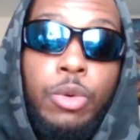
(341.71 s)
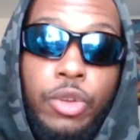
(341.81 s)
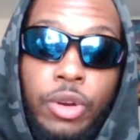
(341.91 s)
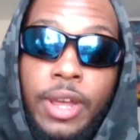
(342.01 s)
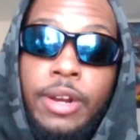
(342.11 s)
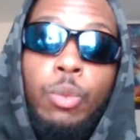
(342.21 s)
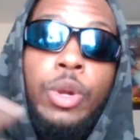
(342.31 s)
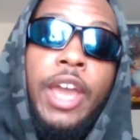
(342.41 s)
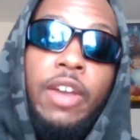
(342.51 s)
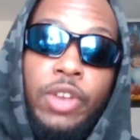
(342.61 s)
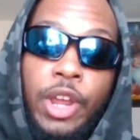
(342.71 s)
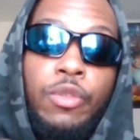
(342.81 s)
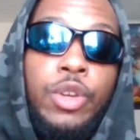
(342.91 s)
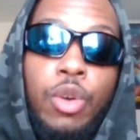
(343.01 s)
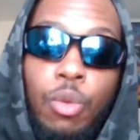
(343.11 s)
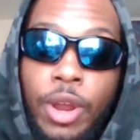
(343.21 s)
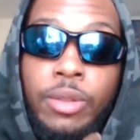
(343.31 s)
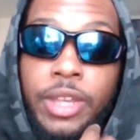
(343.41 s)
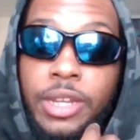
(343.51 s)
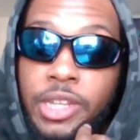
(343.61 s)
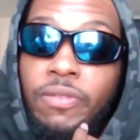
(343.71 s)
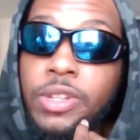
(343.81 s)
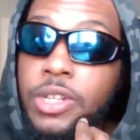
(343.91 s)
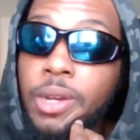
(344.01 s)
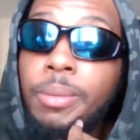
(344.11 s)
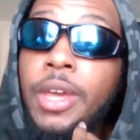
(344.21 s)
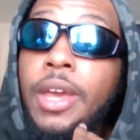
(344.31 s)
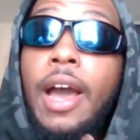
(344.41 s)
North Carolina, when they have every year around Thanksgiving time,